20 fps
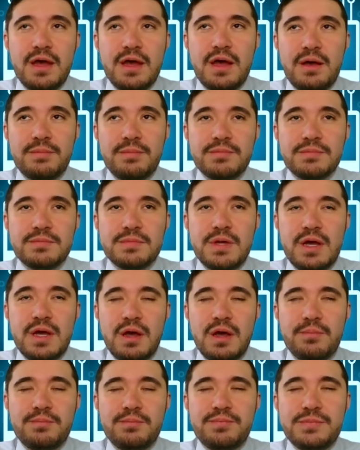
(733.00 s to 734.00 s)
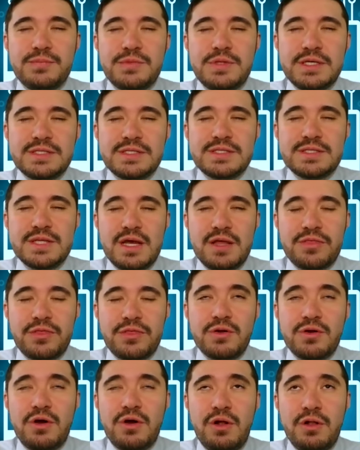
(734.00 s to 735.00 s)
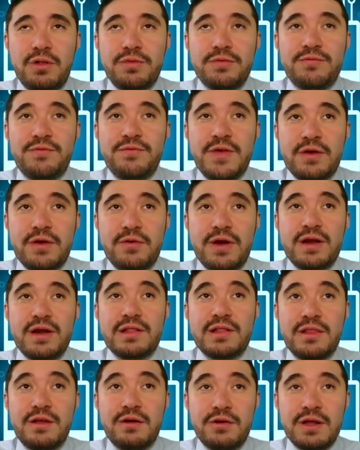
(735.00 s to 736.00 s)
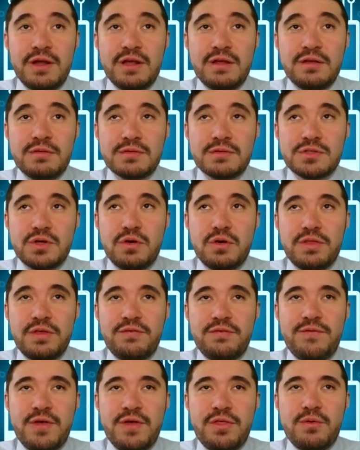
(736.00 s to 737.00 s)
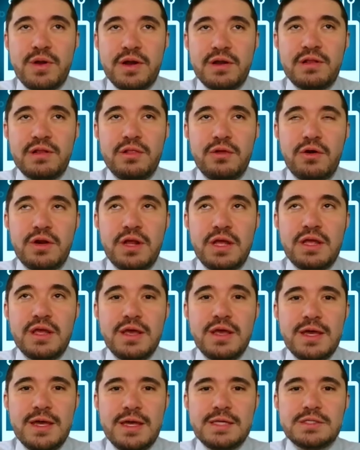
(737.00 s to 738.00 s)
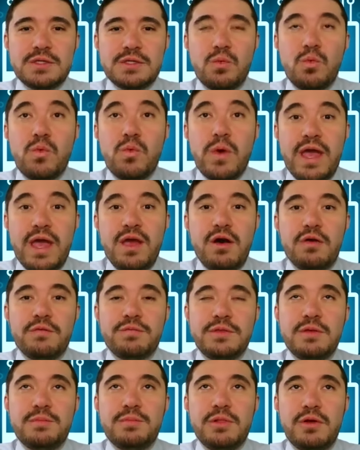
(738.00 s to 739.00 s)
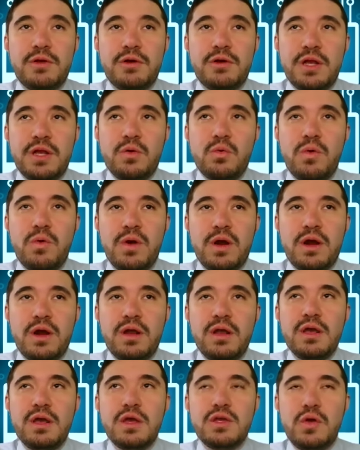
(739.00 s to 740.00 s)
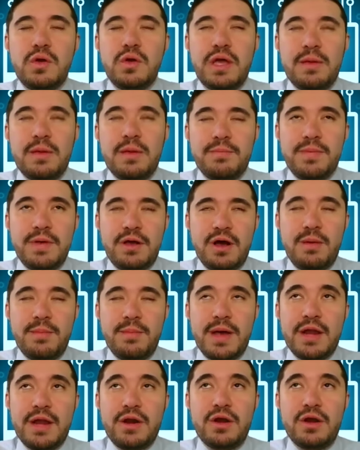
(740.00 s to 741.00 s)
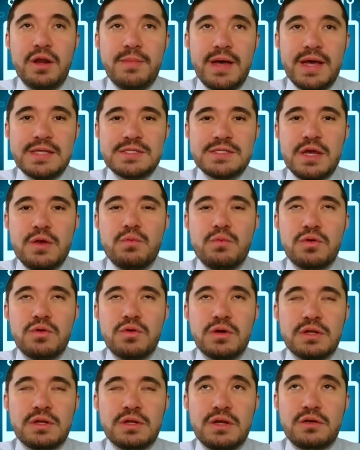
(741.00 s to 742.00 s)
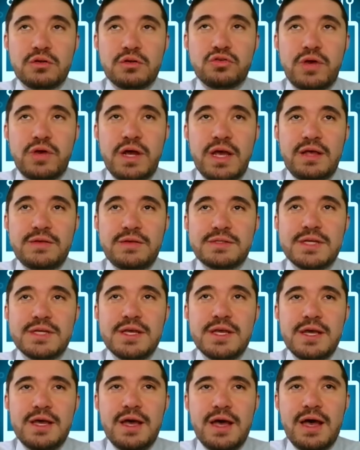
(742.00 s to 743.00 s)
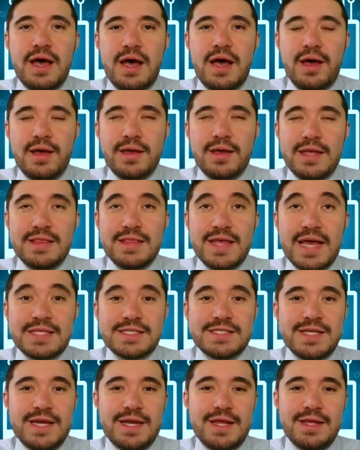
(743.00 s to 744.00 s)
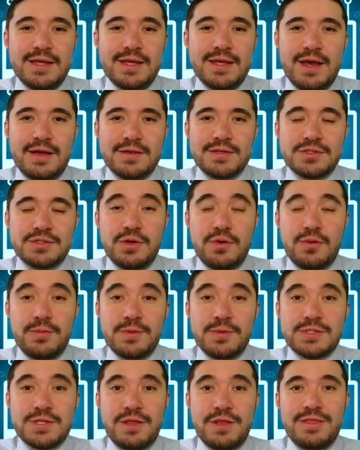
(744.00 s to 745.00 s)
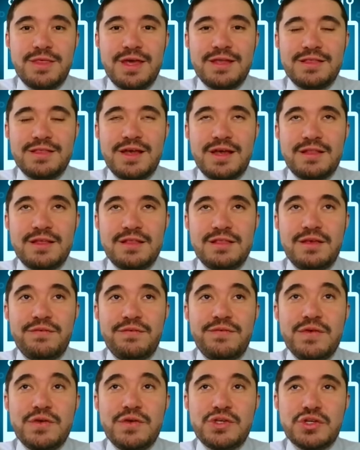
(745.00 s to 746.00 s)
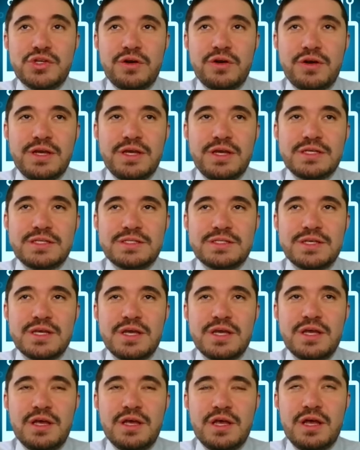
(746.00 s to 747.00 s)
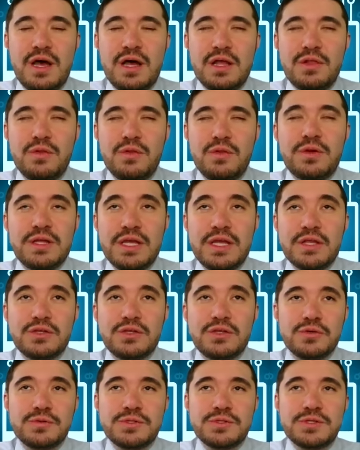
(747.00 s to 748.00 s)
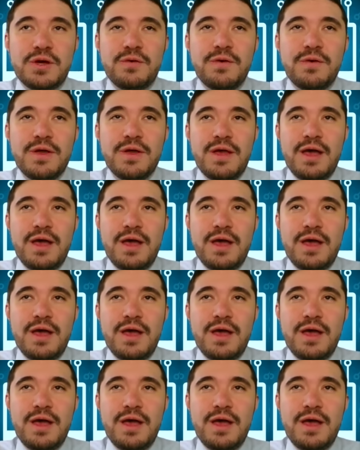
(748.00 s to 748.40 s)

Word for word: um, uh, this uh, thing called federated learning. So the federated learning is a way of deep learning where you can become anonymized and run clinical trials uh, in that setting. Uh, so something that the future is uh, looking into. So.